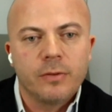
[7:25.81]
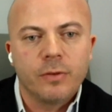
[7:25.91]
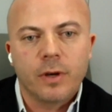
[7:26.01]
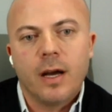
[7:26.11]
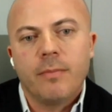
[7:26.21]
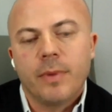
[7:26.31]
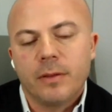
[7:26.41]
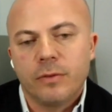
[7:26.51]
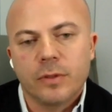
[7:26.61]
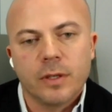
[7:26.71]
to come
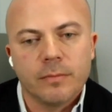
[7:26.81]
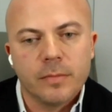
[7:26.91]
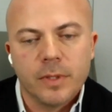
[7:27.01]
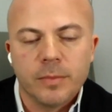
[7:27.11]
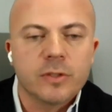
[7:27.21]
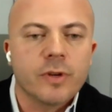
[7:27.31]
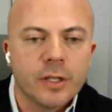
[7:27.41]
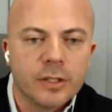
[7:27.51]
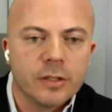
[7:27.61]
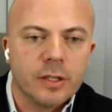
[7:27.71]
and do some
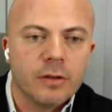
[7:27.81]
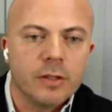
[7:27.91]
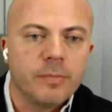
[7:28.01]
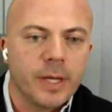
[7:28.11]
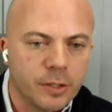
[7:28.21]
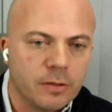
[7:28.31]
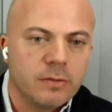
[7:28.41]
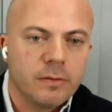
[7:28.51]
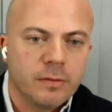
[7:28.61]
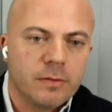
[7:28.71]
demonstration, on the patient.